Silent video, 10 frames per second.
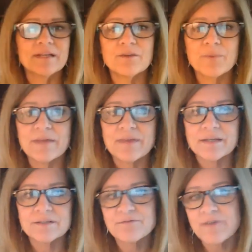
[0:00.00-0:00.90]
the way they
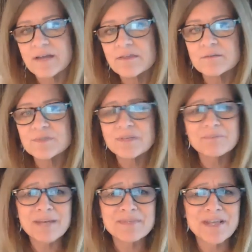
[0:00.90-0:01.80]
define them.
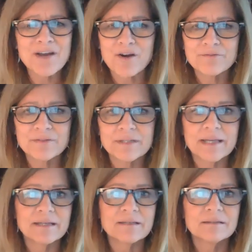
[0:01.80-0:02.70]
Sometimes they are
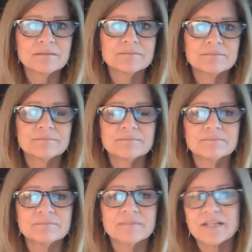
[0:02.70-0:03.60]
phonetic.
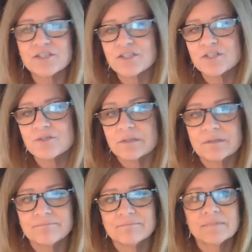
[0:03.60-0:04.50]
I just usually
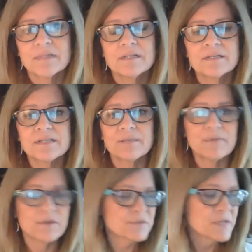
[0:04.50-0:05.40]
skip
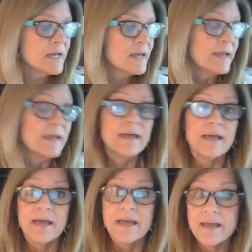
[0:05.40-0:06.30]
those
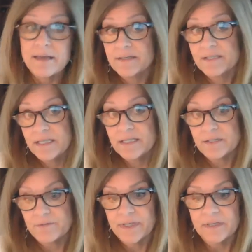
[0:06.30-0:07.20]
because kids
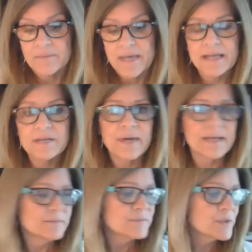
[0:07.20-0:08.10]
can read them. Anyway,
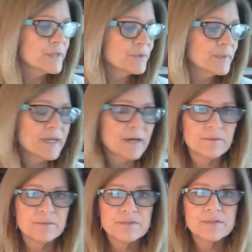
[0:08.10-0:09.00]
so here we
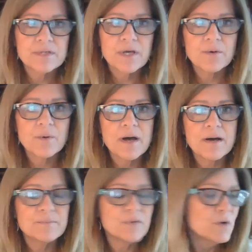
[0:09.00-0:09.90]
go.
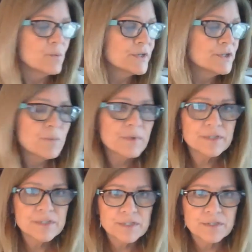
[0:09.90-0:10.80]
So what you
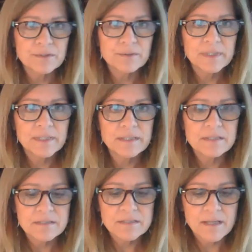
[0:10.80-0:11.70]
want to do
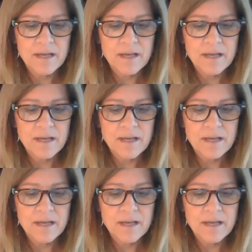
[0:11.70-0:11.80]
is,